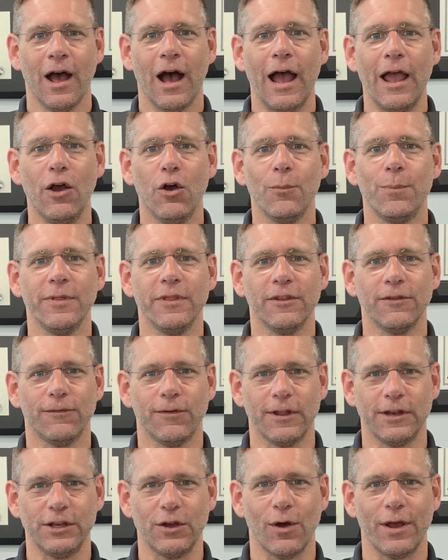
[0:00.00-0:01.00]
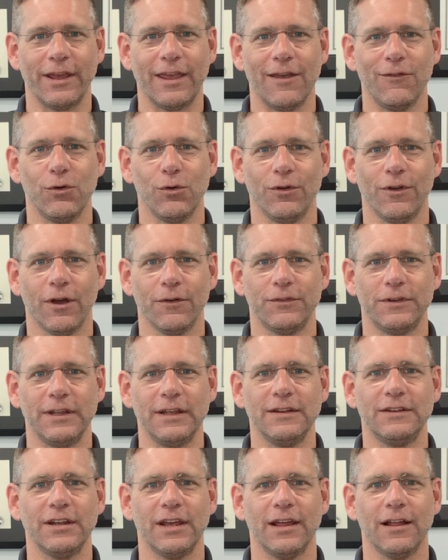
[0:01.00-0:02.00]
I hope in this video I gave you enough
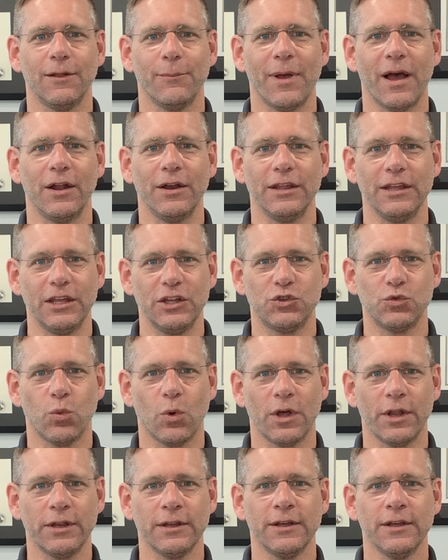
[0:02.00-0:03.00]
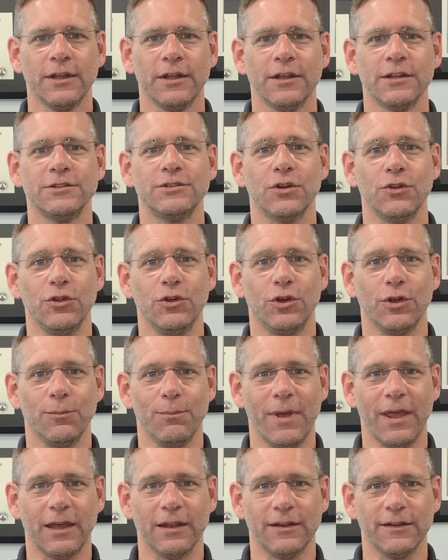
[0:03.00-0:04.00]
detail about each one so that you could
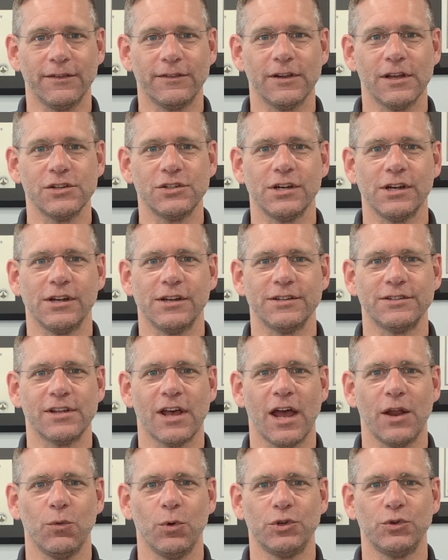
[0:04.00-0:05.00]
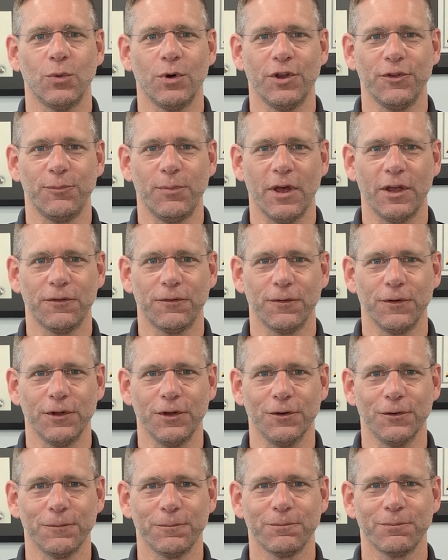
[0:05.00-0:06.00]
make a decision and decide which one is best for
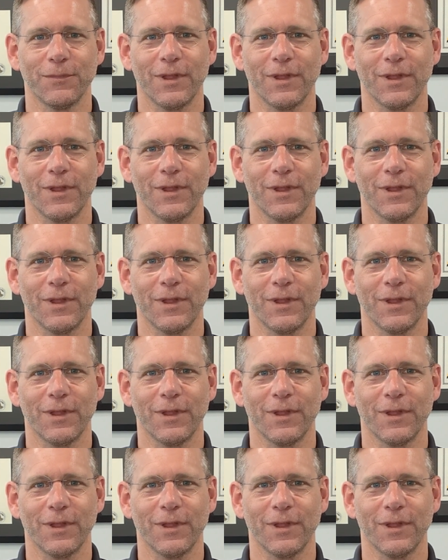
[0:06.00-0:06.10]
you.